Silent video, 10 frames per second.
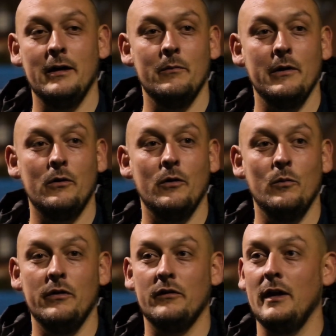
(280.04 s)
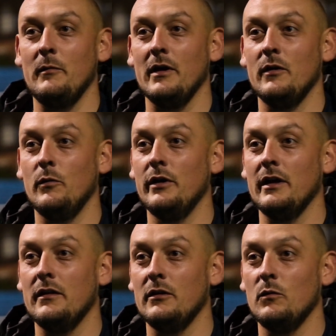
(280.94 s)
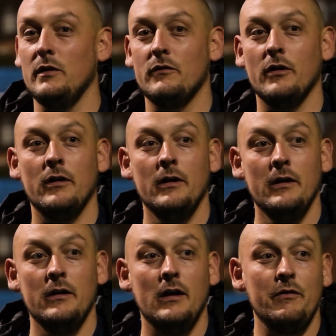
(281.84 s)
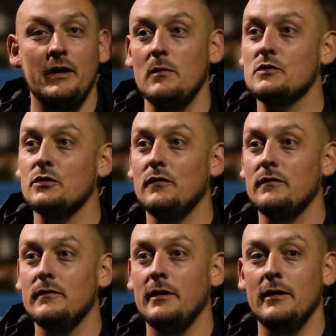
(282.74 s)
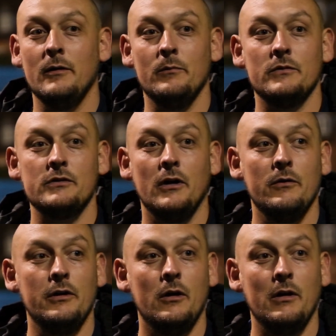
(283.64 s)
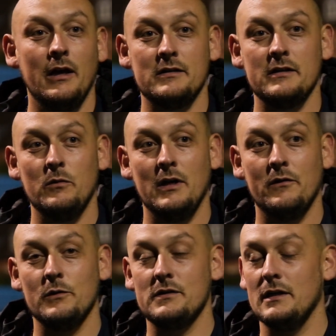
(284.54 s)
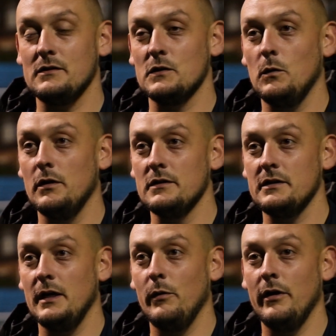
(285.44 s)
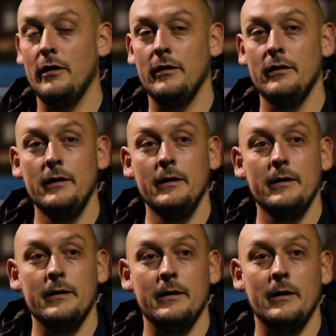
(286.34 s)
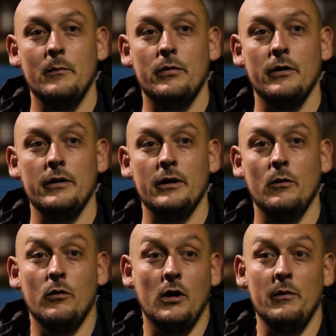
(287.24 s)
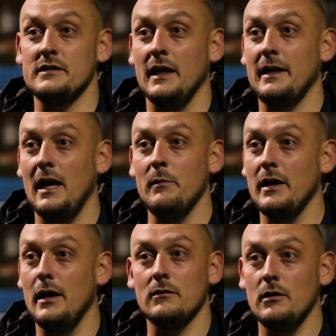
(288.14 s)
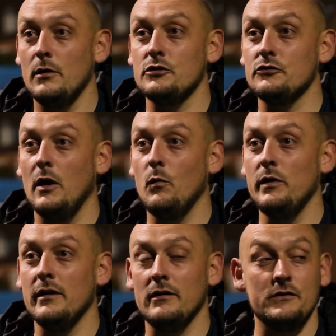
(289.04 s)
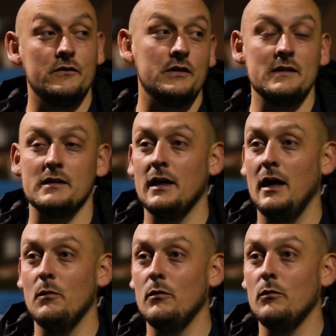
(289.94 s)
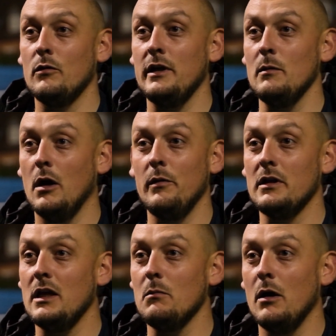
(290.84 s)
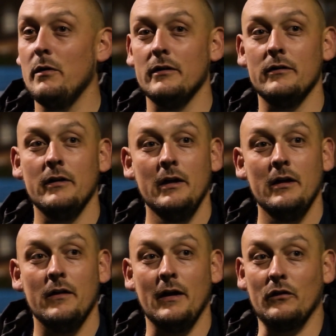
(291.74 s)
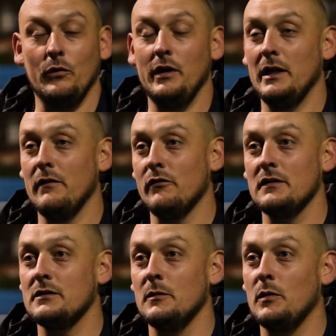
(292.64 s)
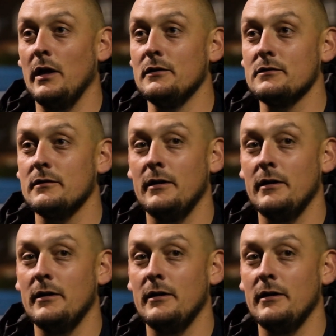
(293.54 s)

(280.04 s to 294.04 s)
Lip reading: They'll come with the same kind of work ethic that we've got. Every game's tough, so like I said, we'll have to assess the squad and see how we are. But we'll go into that game again, going to try and win it. And as you've seen tonight, we'll keep going, and that's all you can ever ask of the players.